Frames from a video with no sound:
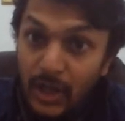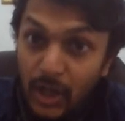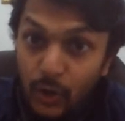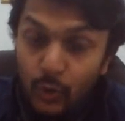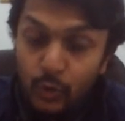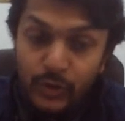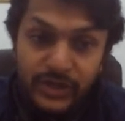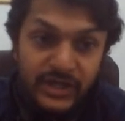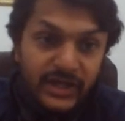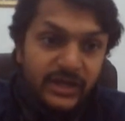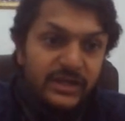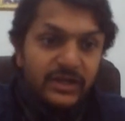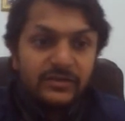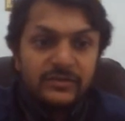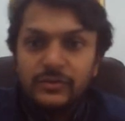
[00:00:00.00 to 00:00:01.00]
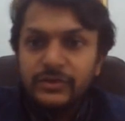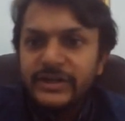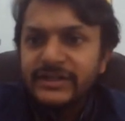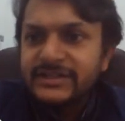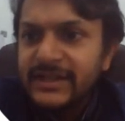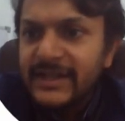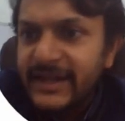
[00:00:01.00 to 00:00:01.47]
Okay, dear
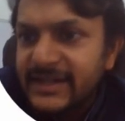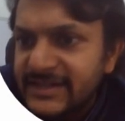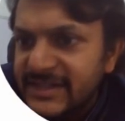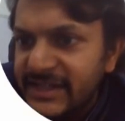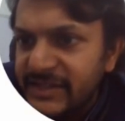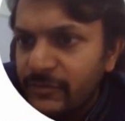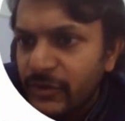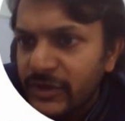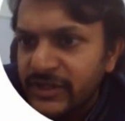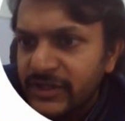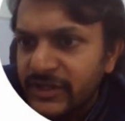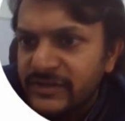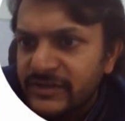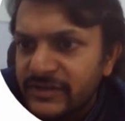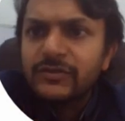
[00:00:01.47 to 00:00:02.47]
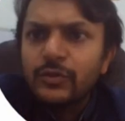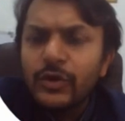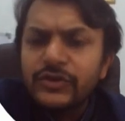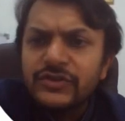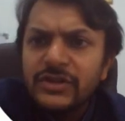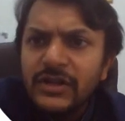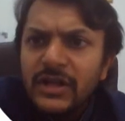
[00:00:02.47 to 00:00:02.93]
students, let us see what is there in this
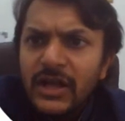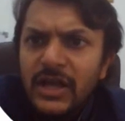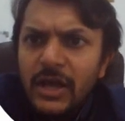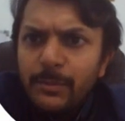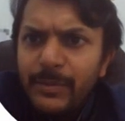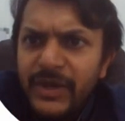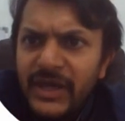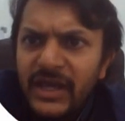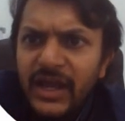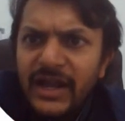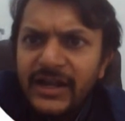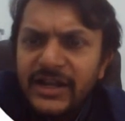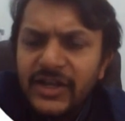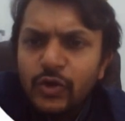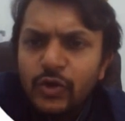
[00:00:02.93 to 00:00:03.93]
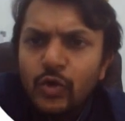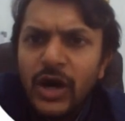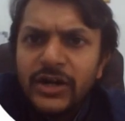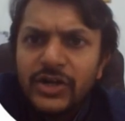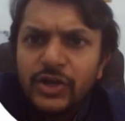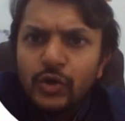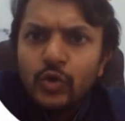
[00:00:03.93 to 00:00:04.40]
question. P and Q
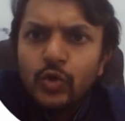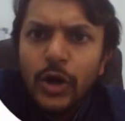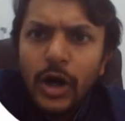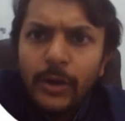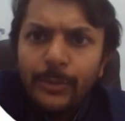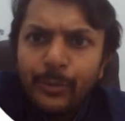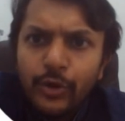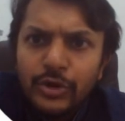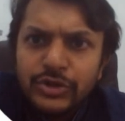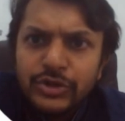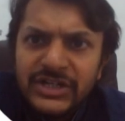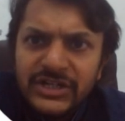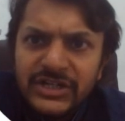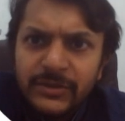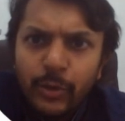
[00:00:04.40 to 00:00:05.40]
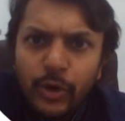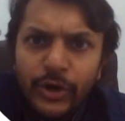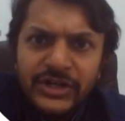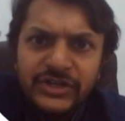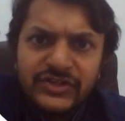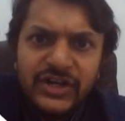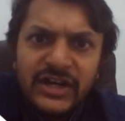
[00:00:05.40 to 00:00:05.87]
are two opposite
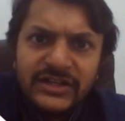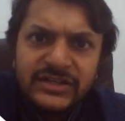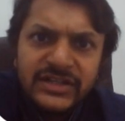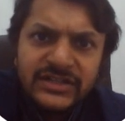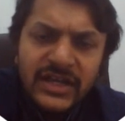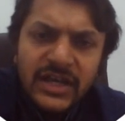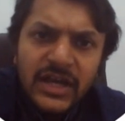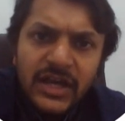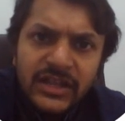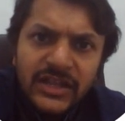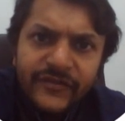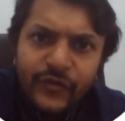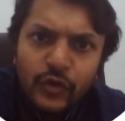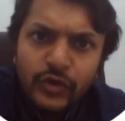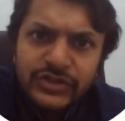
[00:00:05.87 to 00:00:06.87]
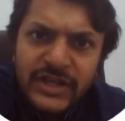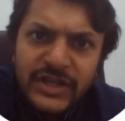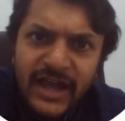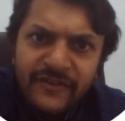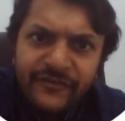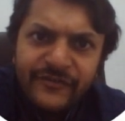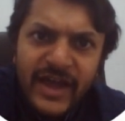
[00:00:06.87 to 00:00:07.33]
point charges. The force
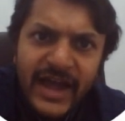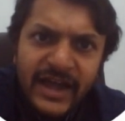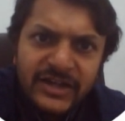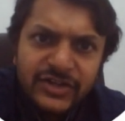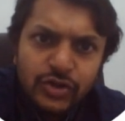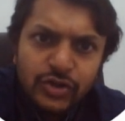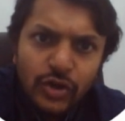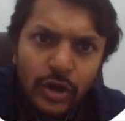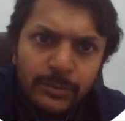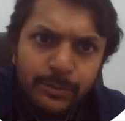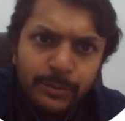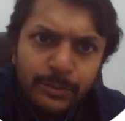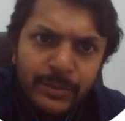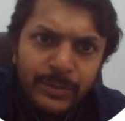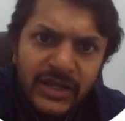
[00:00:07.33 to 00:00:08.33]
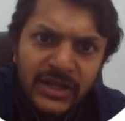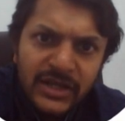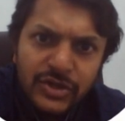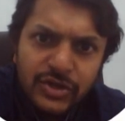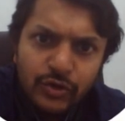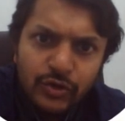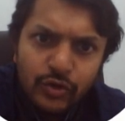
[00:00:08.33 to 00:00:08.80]
F acts on P
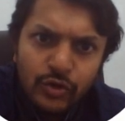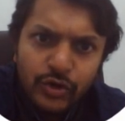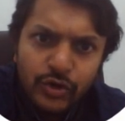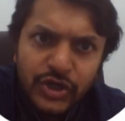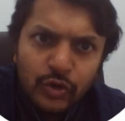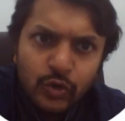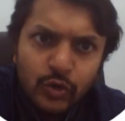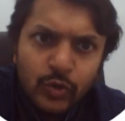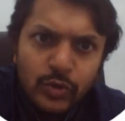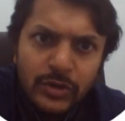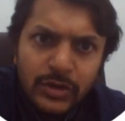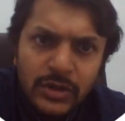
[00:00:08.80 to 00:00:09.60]
due to Q,